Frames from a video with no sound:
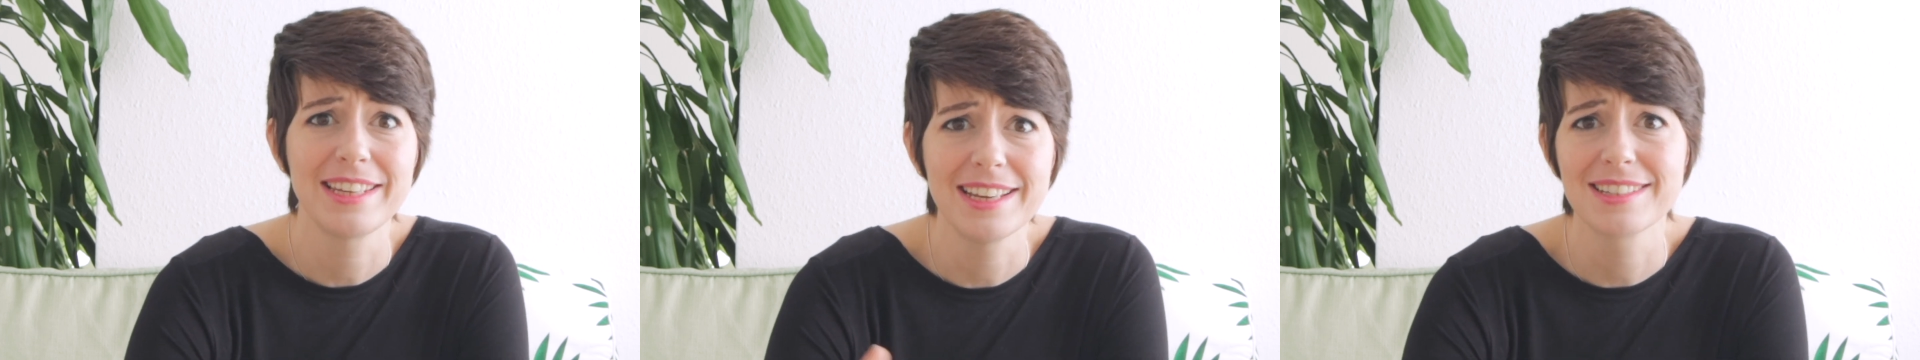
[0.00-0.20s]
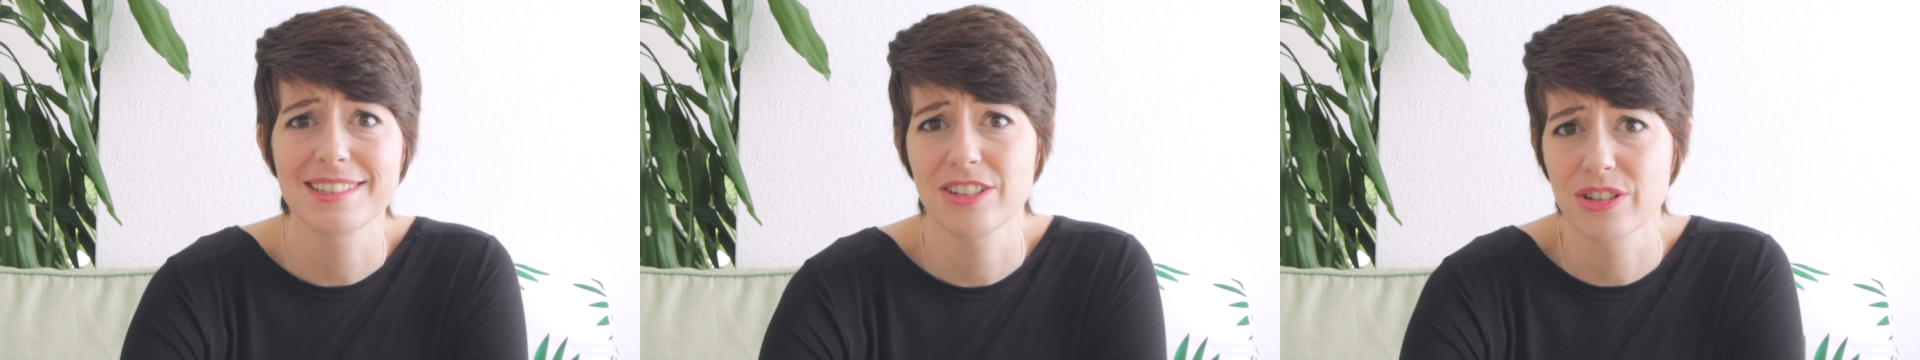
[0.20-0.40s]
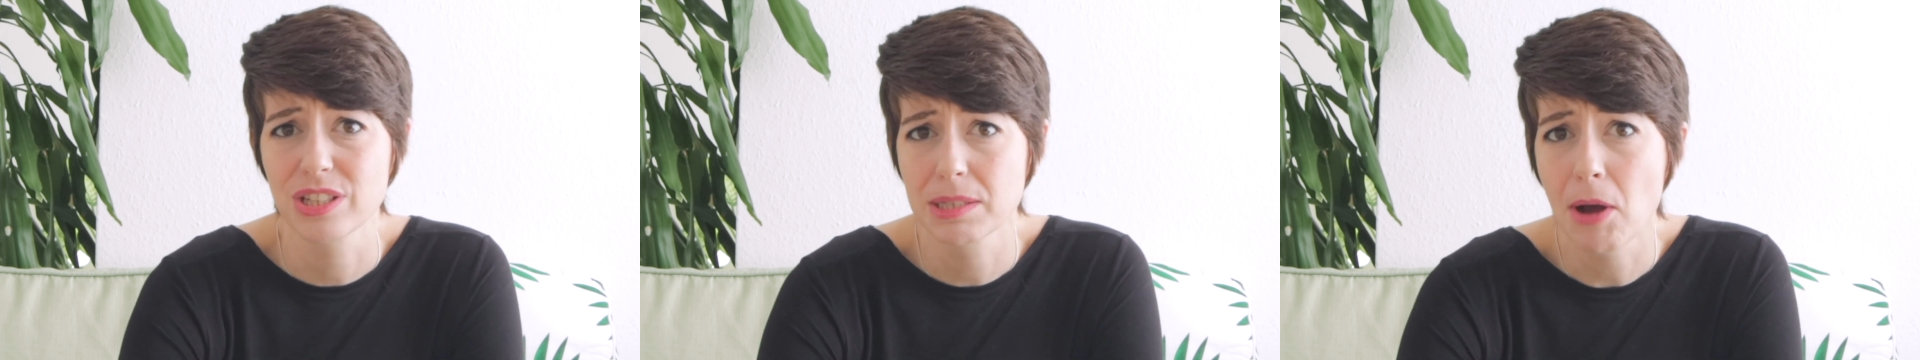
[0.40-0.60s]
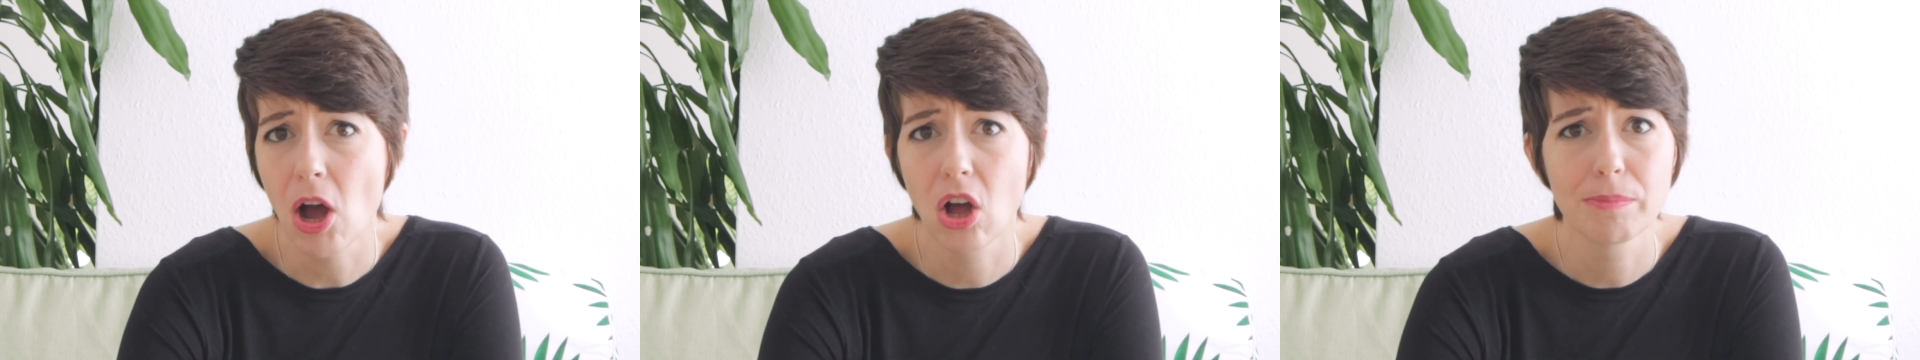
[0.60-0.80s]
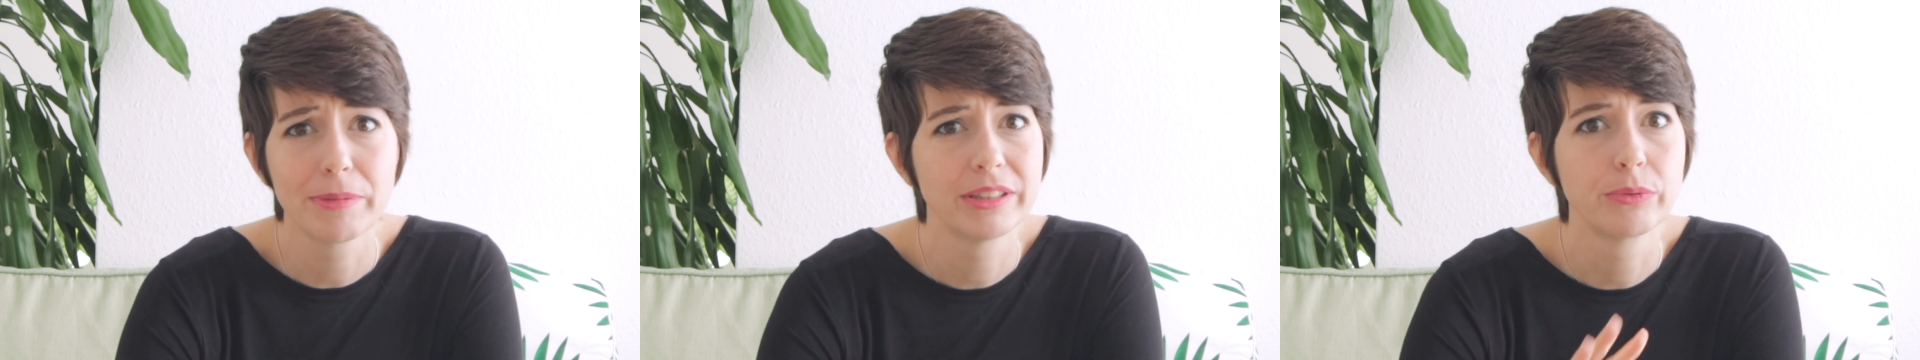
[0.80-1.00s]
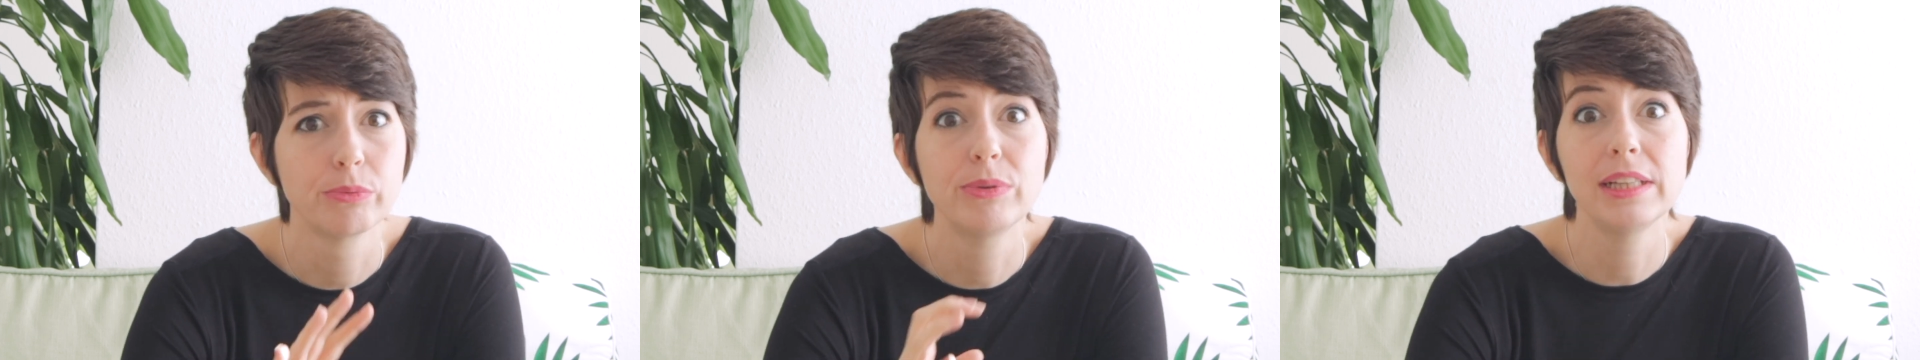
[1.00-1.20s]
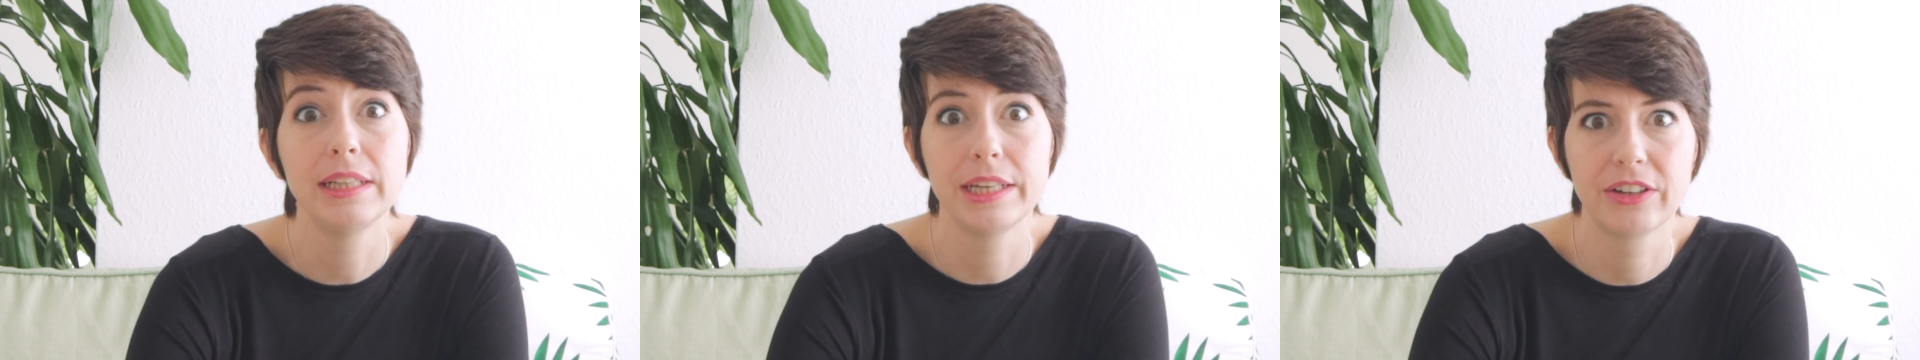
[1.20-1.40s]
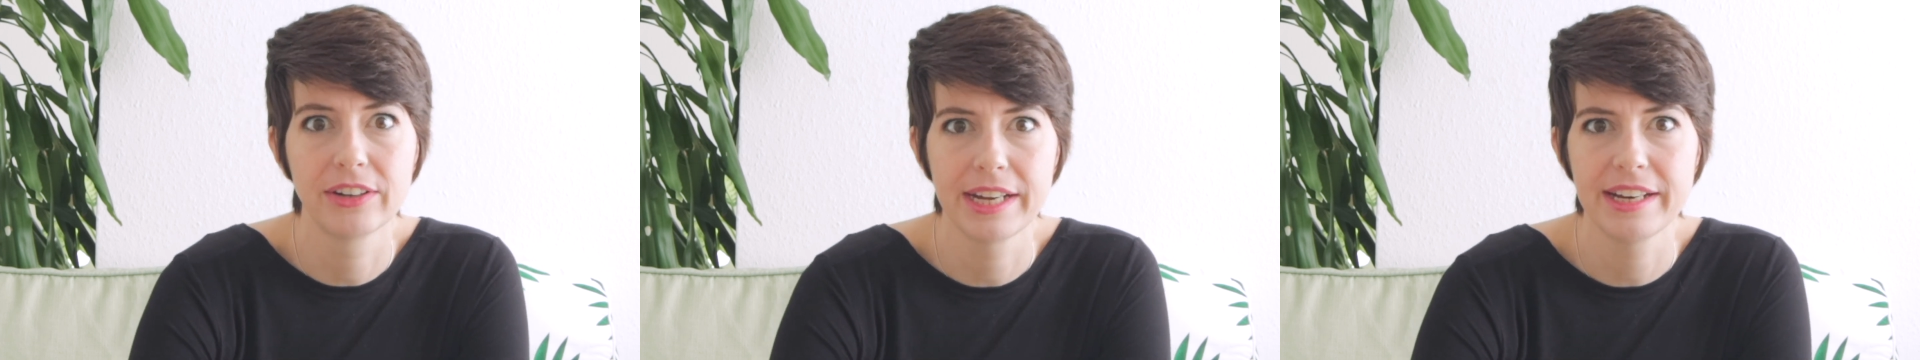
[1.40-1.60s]
yes, they're small, but they're really
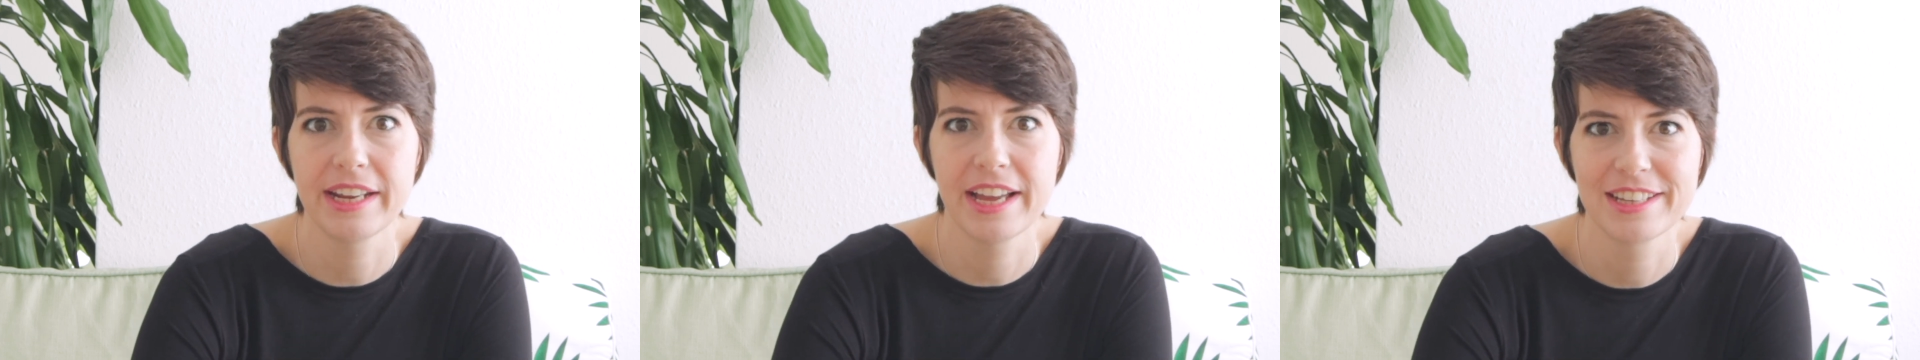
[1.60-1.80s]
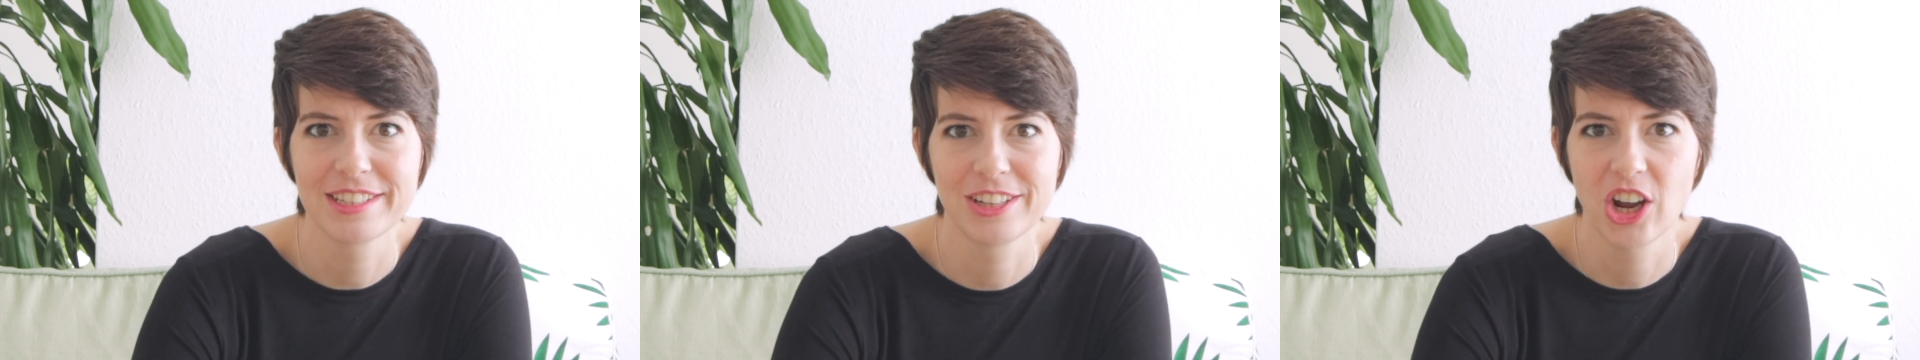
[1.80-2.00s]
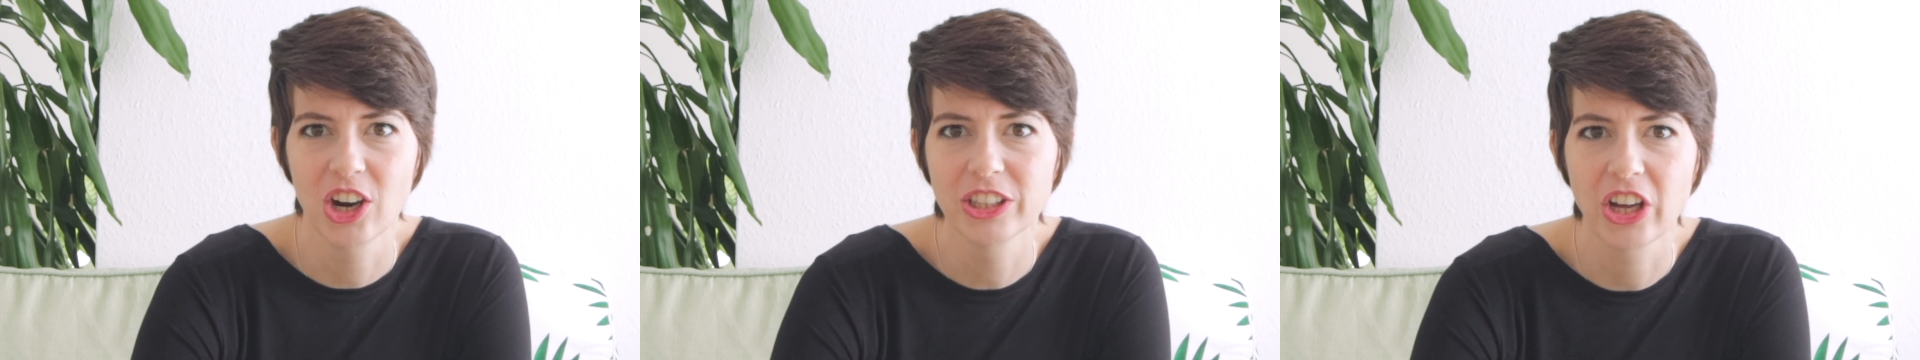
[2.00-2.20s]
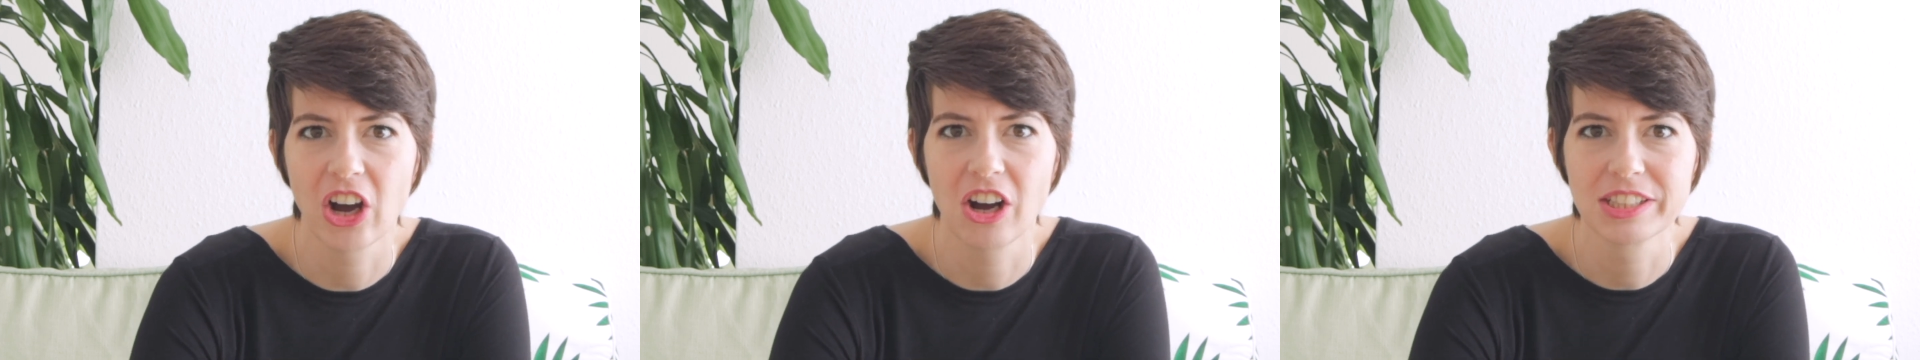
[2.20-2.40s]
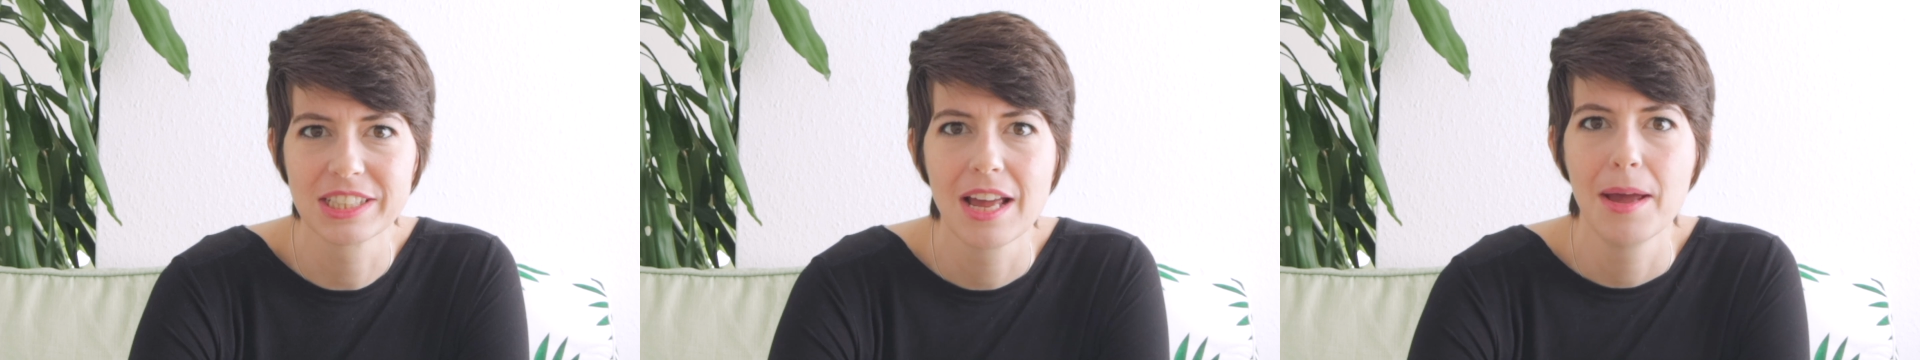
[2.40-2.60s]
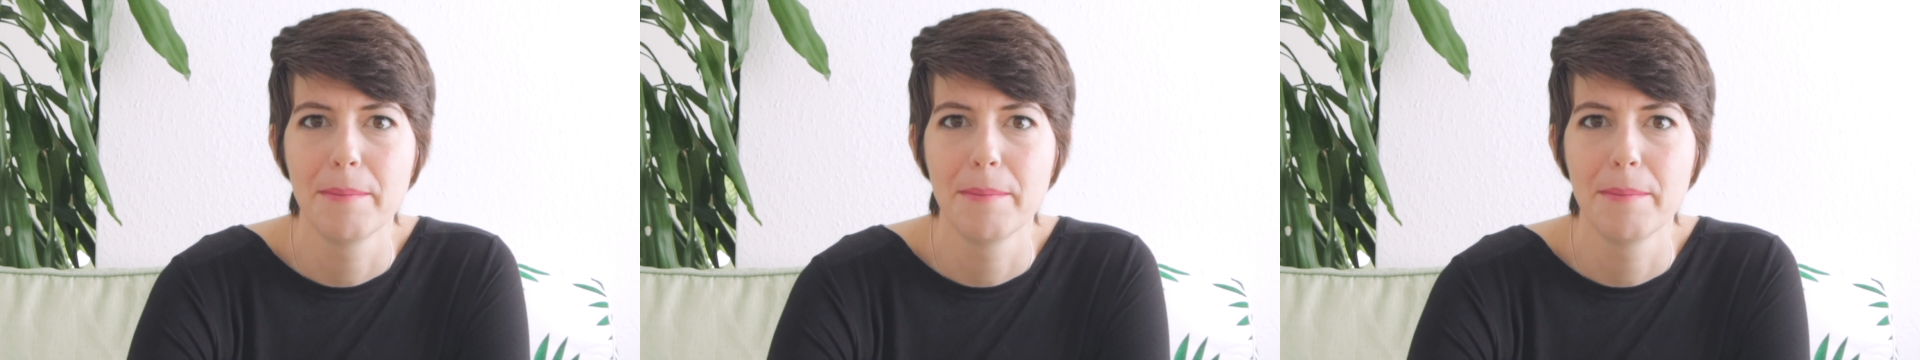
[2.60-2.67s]
great SNR dogs